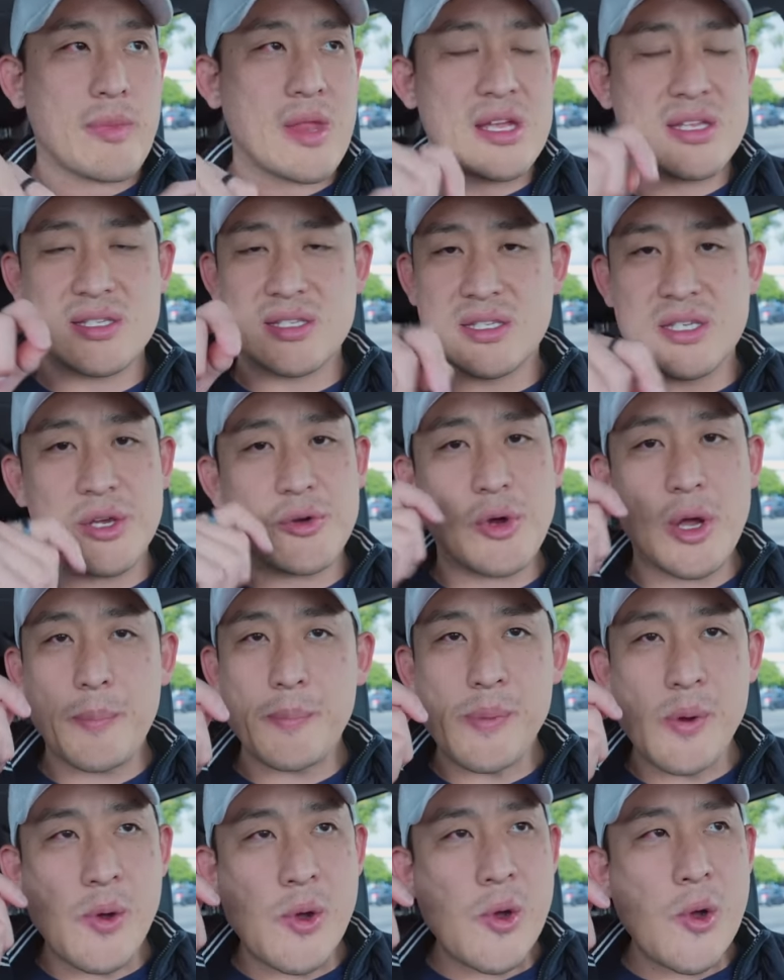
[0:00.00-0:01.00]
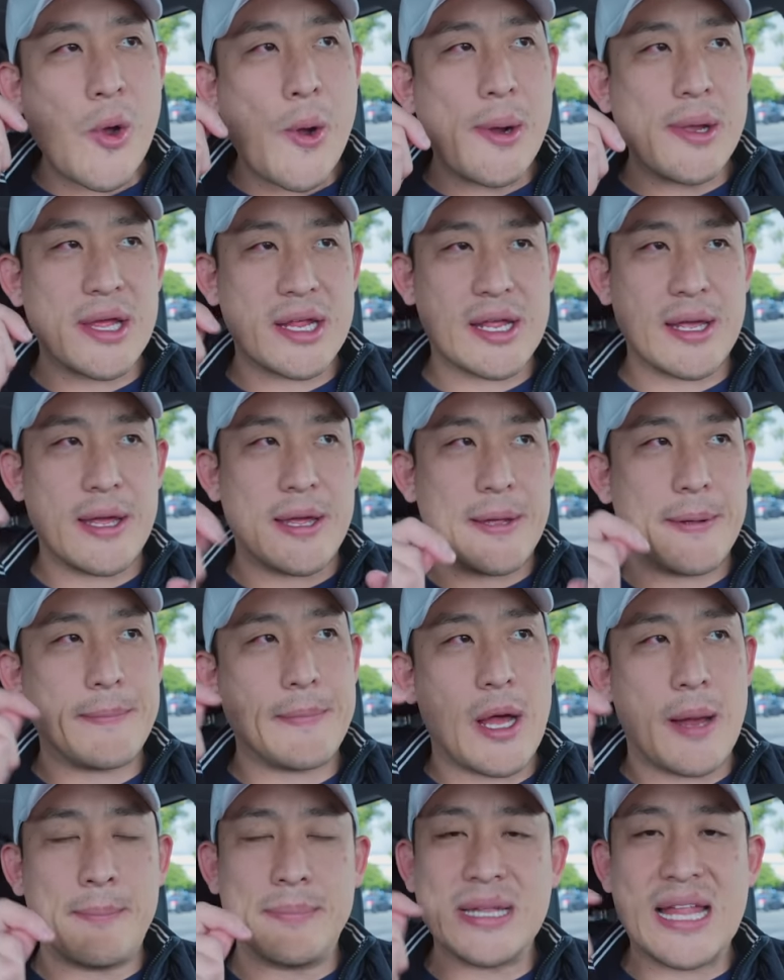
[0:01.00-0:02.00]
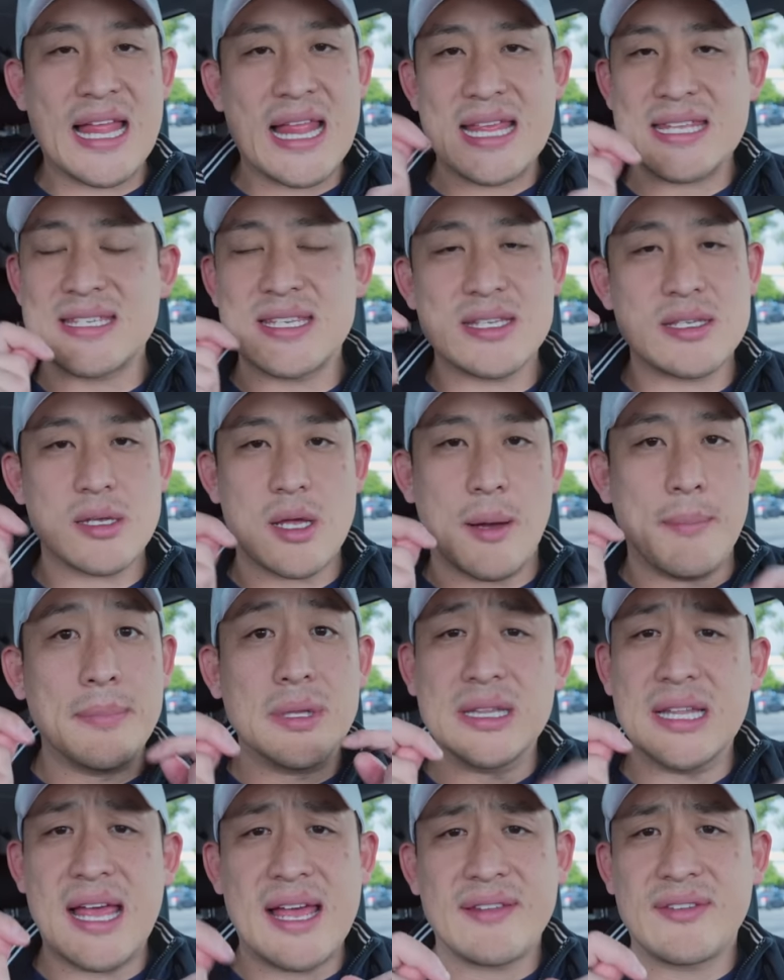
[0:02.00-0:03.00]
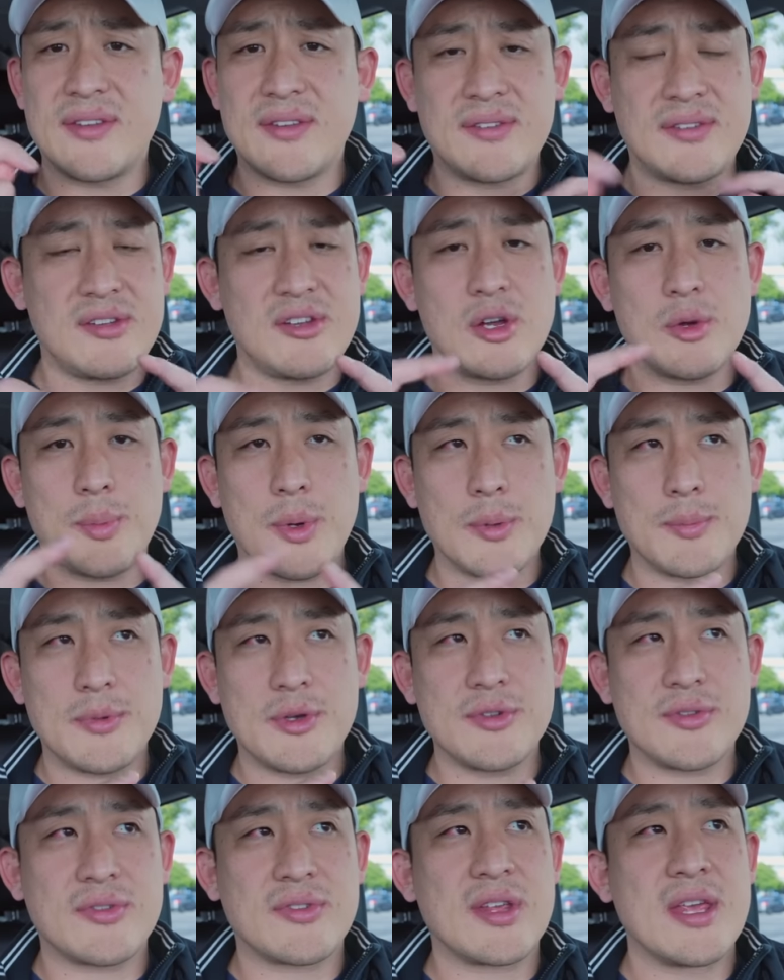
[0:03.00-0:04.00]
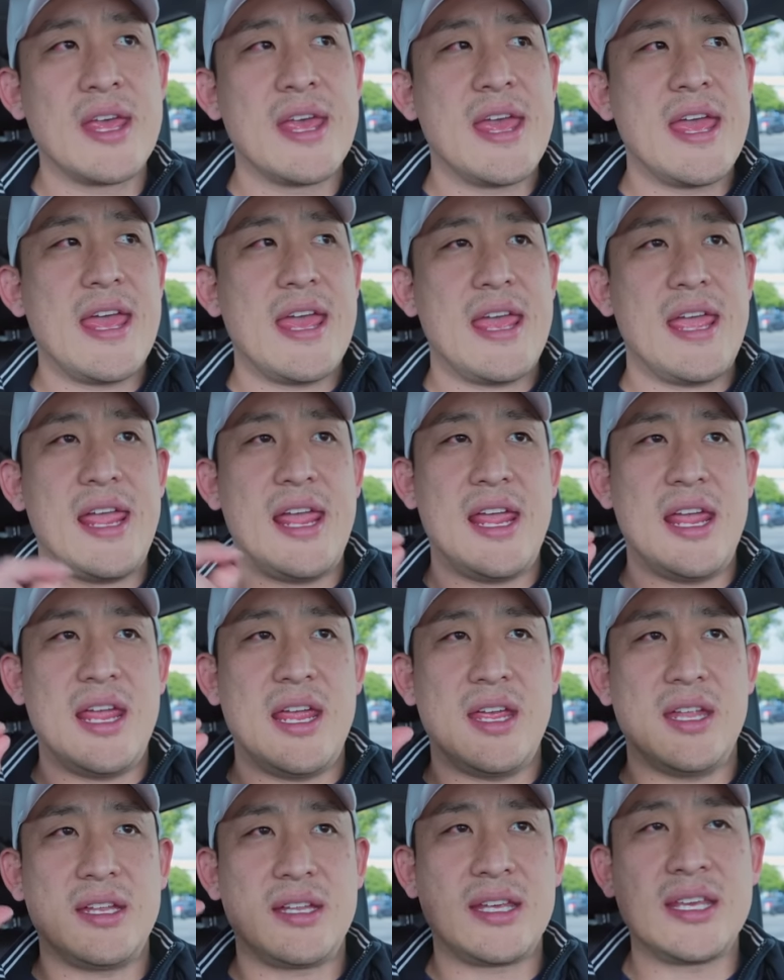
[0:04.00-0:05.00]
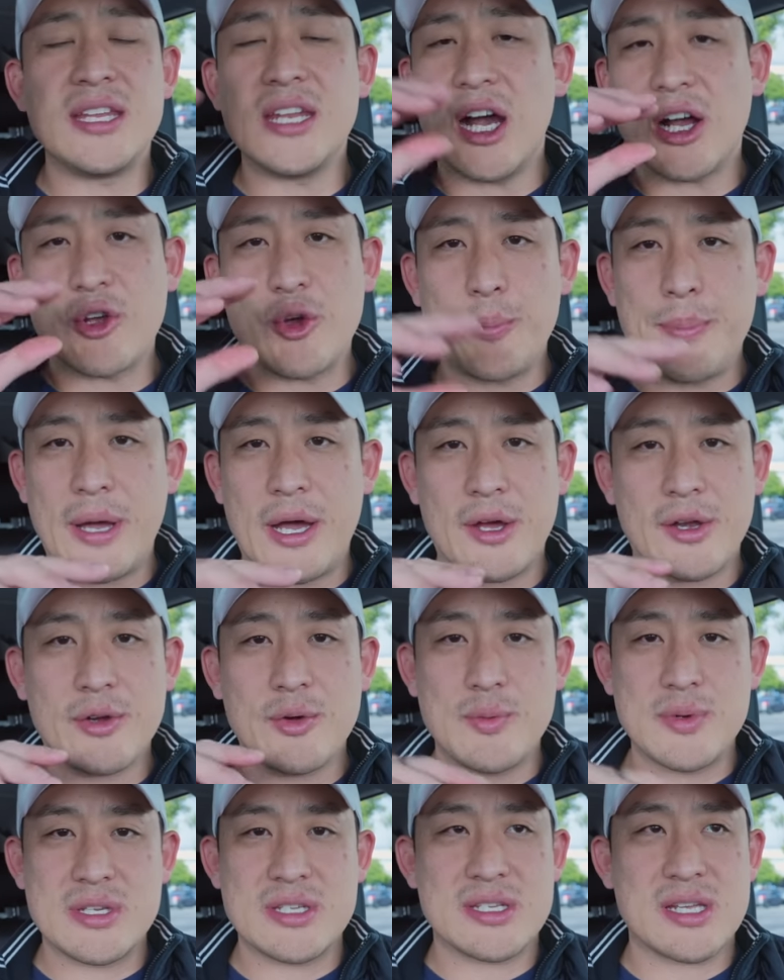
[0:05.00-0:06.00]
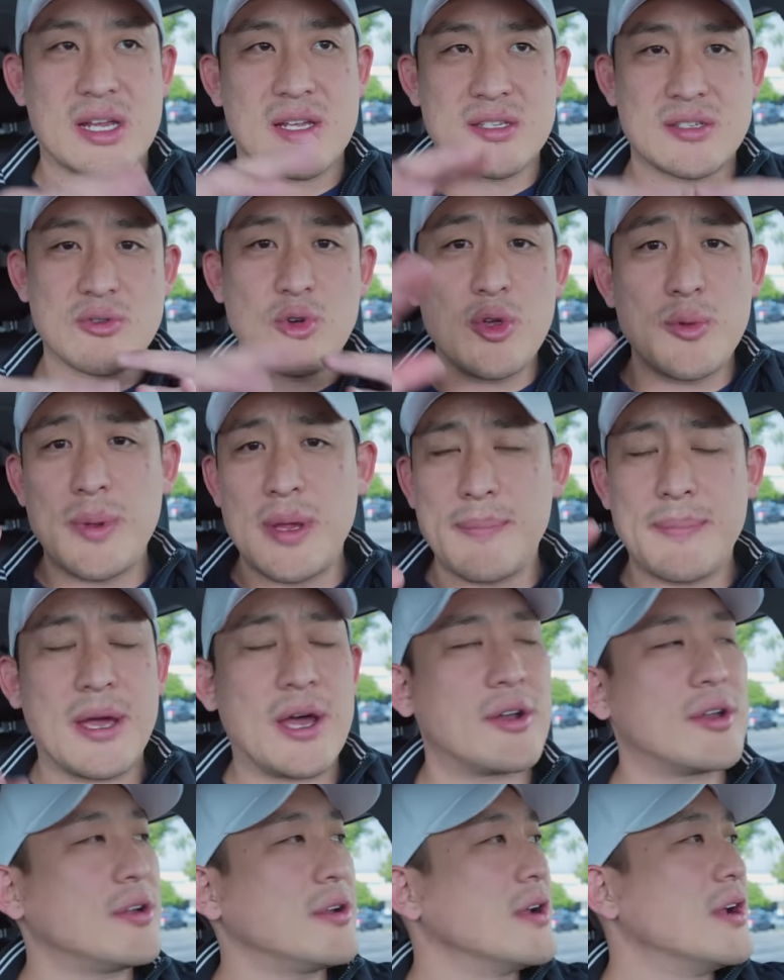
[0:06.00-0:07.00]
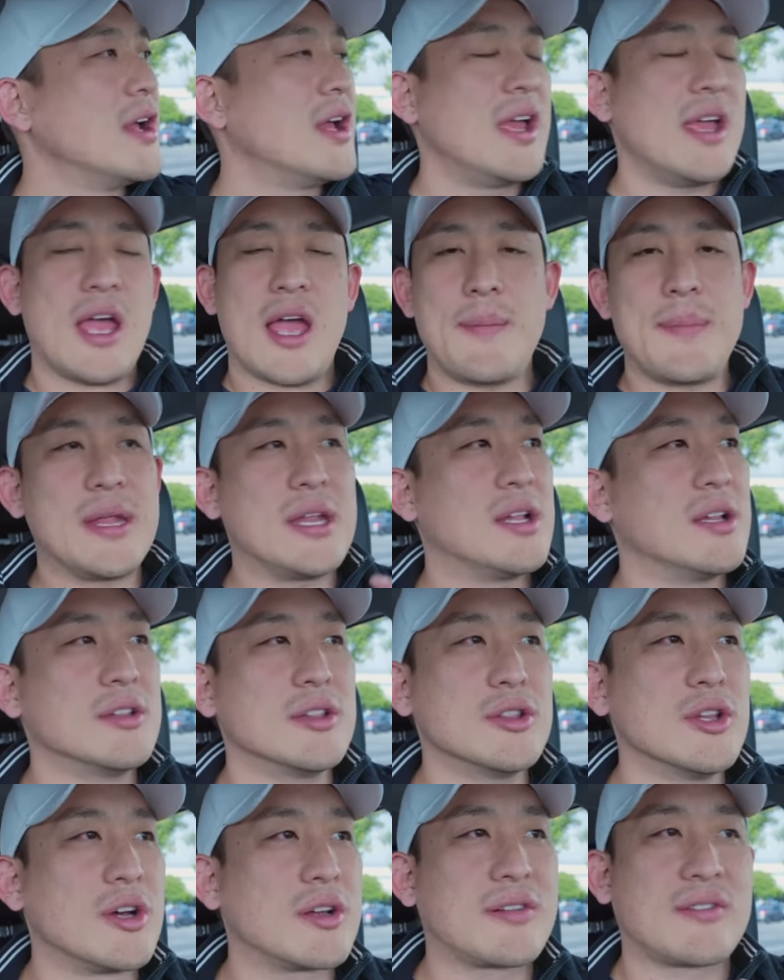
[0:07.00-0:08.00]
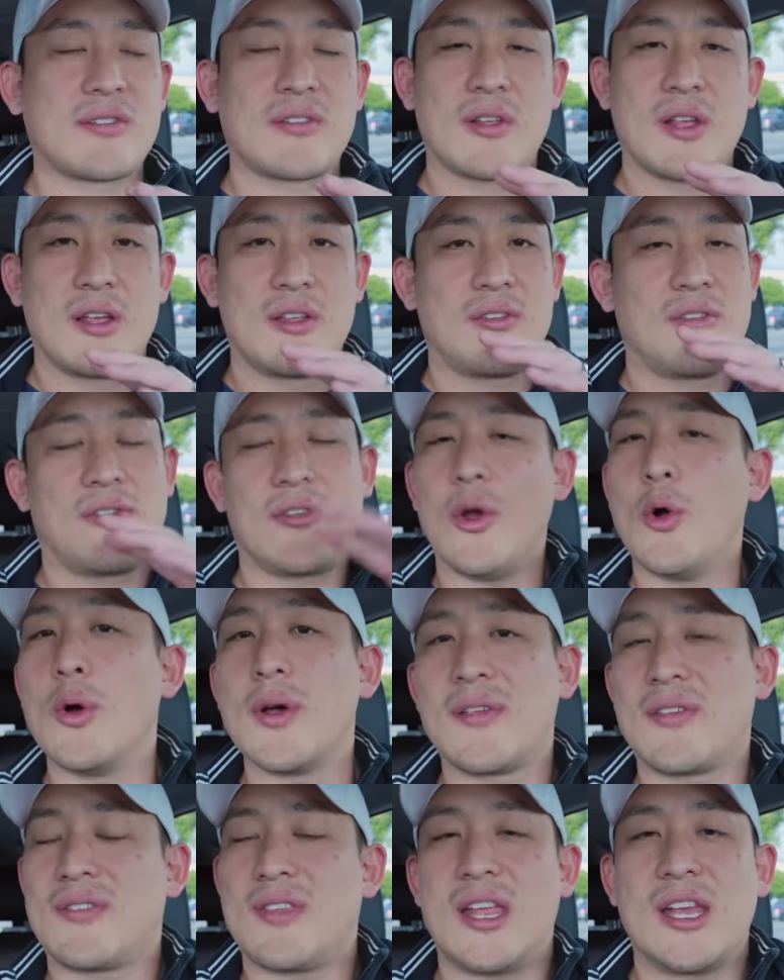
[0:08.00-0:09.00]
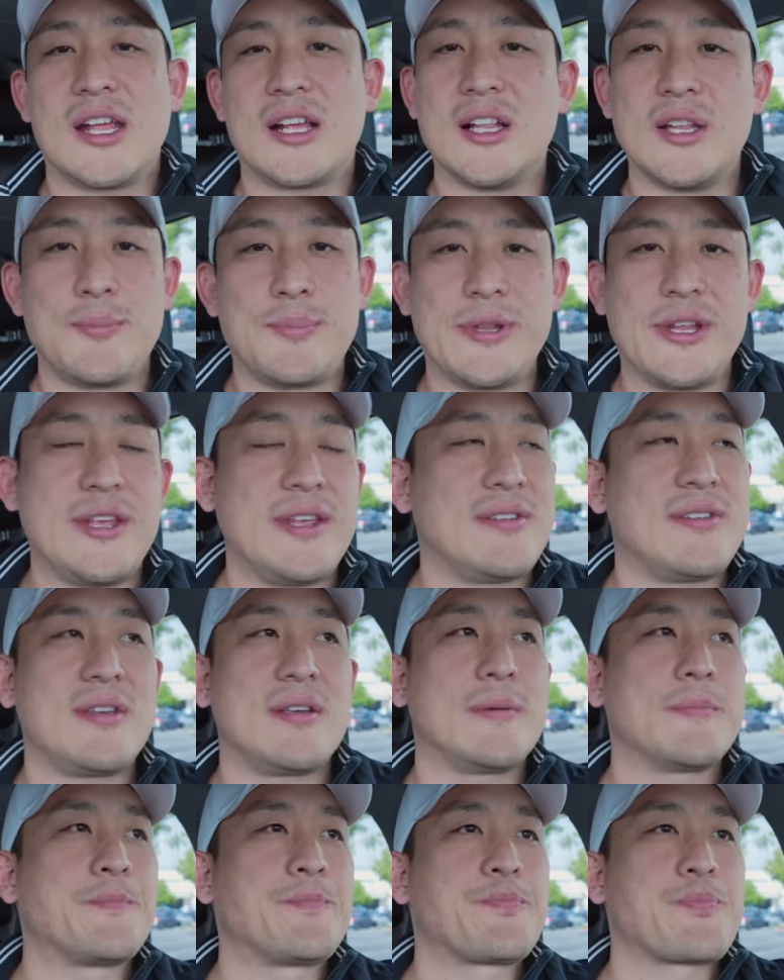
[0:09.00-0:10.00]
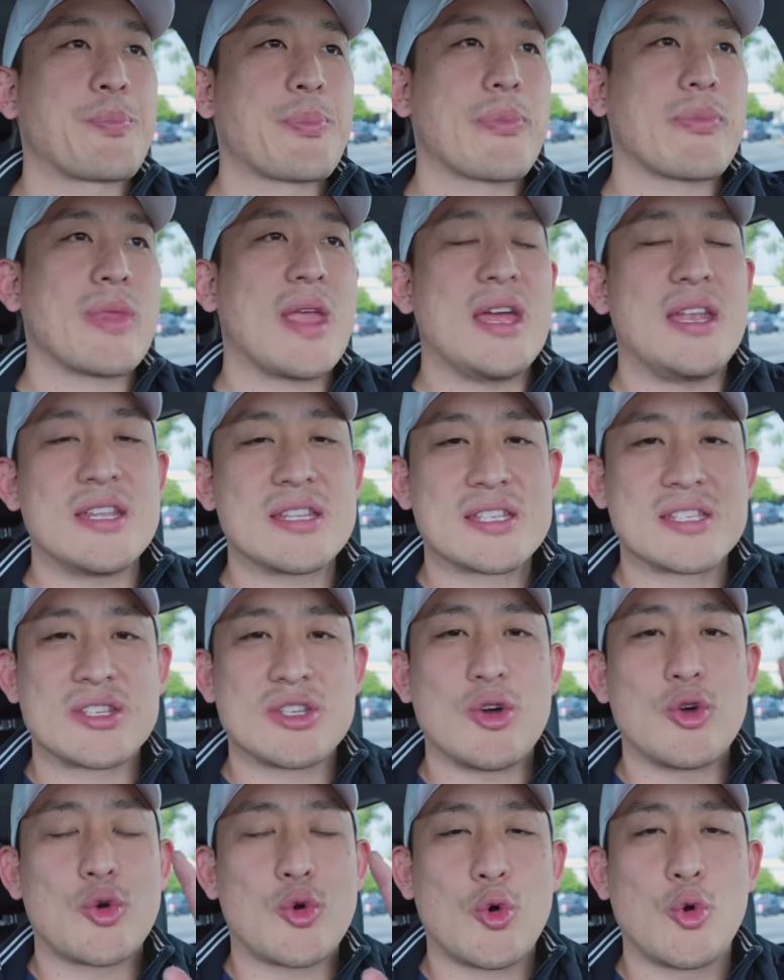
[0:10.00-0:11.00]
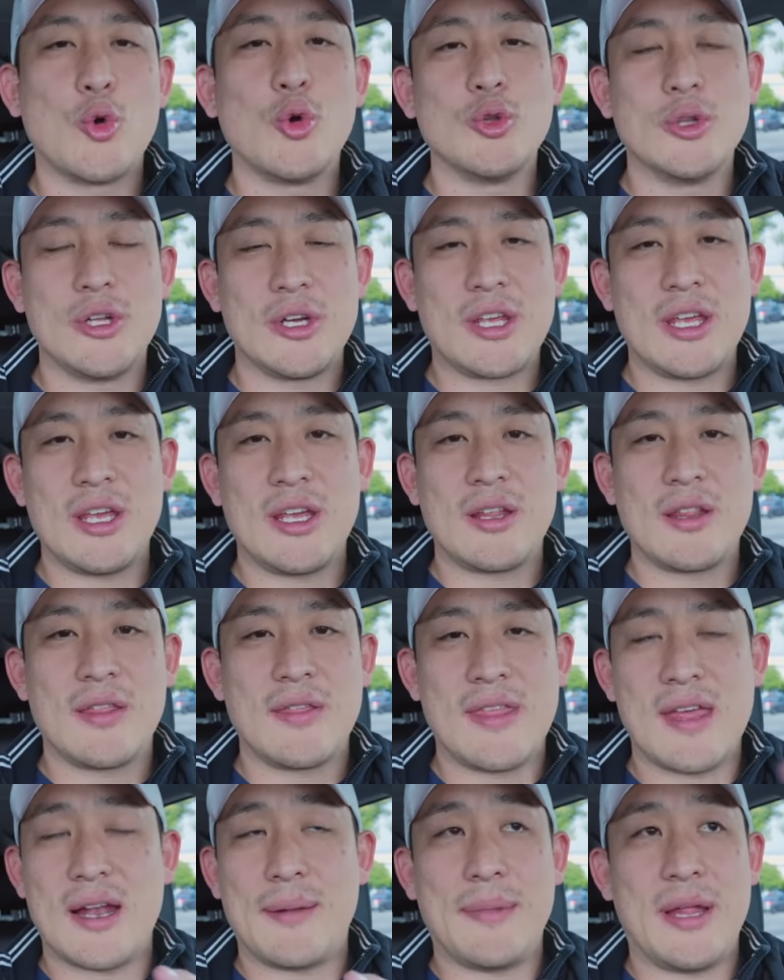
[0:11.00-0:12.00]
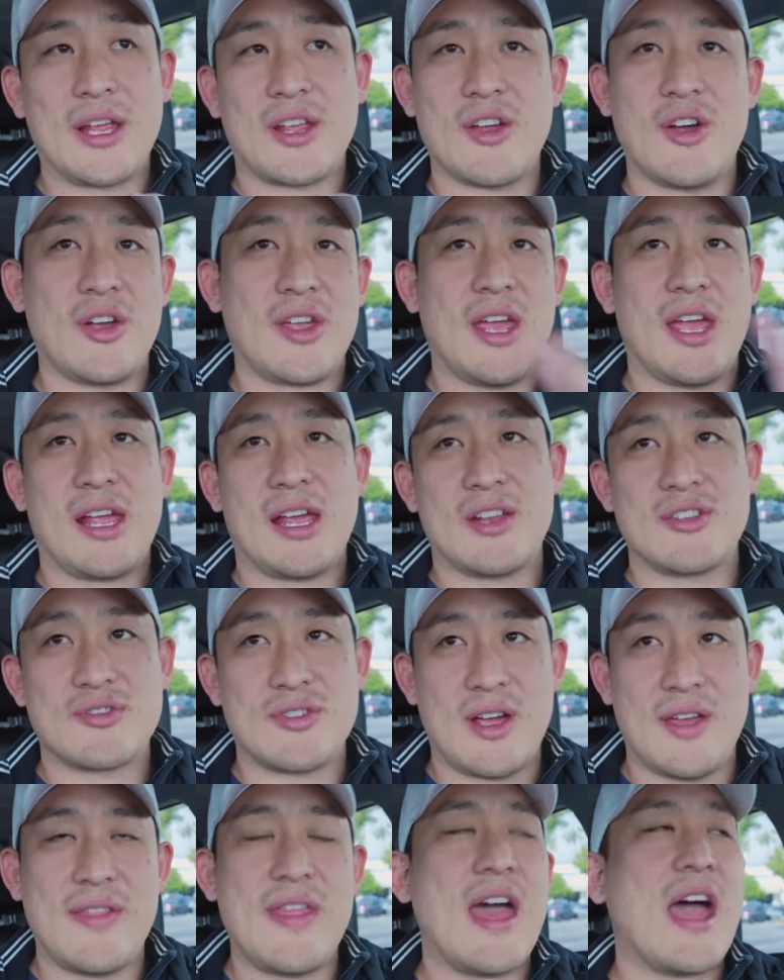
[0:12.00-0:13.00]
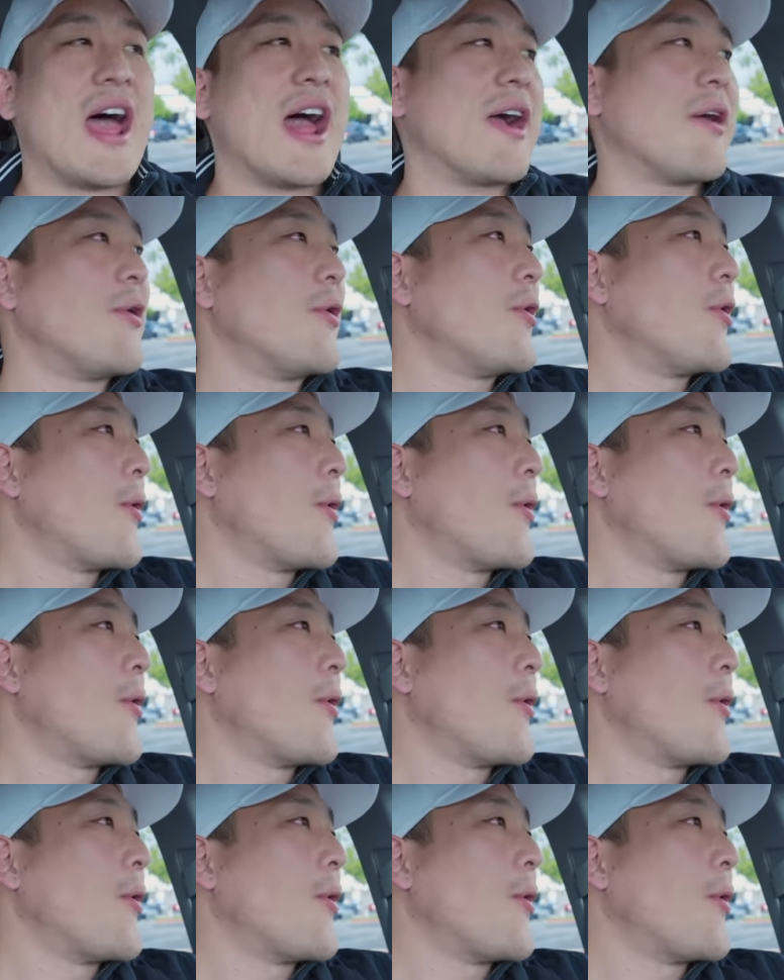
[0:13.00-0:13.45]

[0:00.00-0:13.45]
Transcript: syrup, like a molasses syrup almost, and kinako powder, which is like a soybean powder. I mean, it looks so aesthetically pleasing, and it's so cool looking that I'm like, okay, I gotta try that.